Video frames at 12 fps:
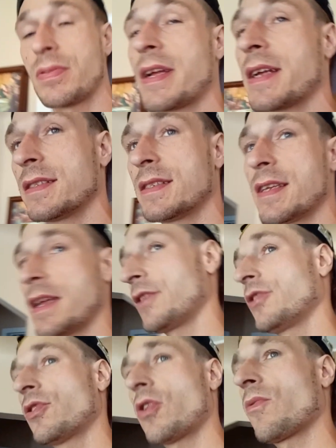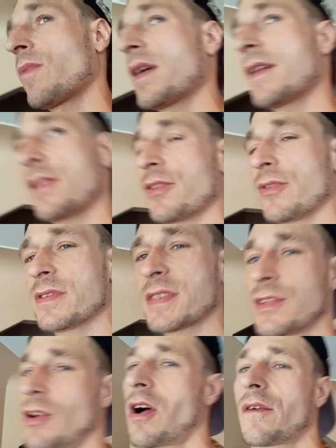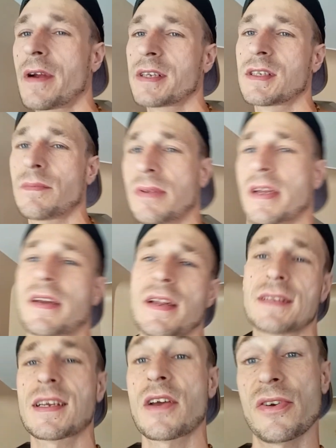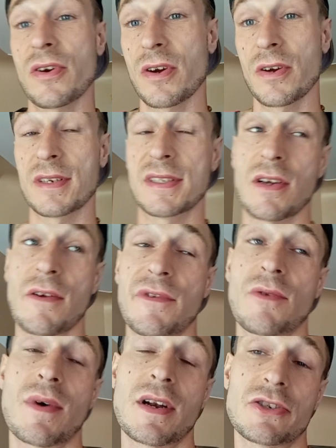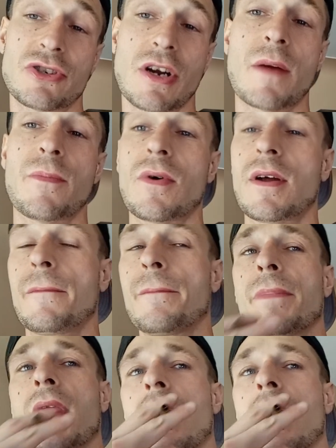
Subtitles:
blades, and you don't want to use a dull razor blade. That's how you hurt yourself. You want a sharp one.